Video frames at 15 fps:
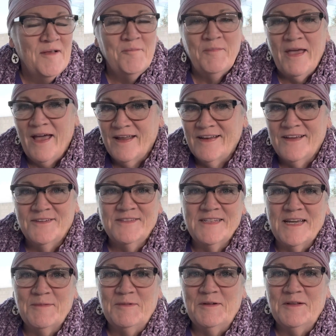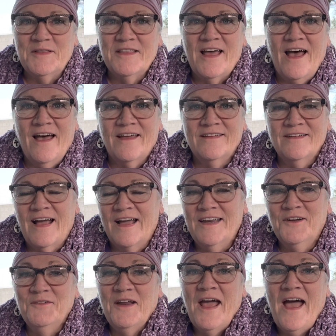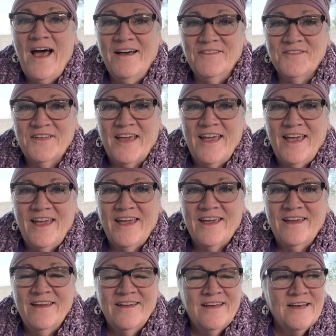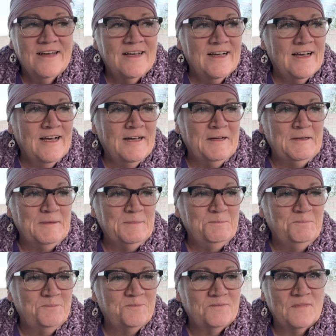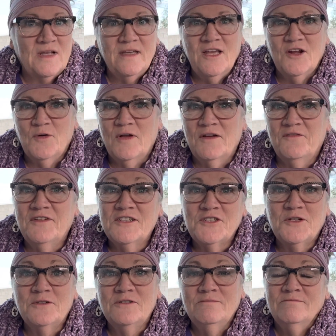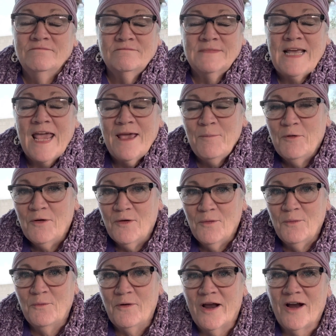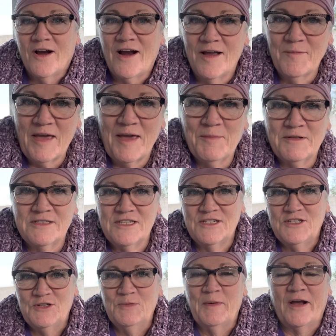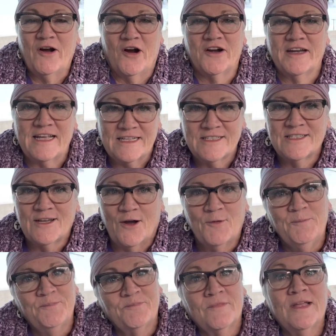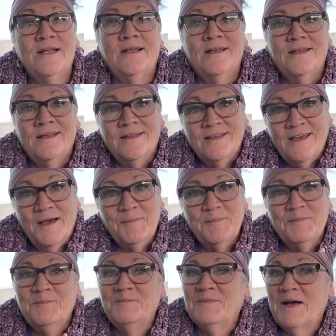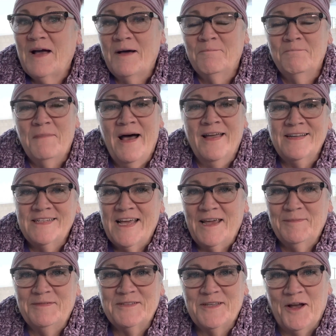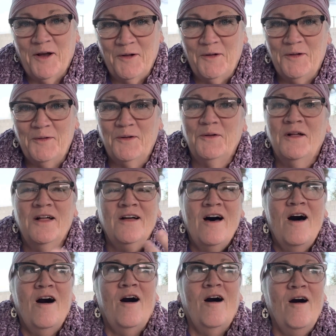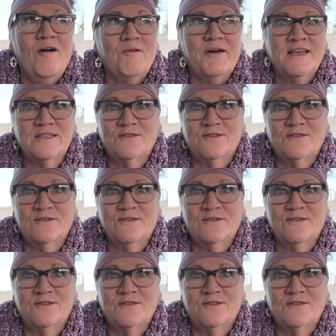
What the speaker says: patio table that I don't have a an official table where I'm able to do my gardening. So yep, my table's always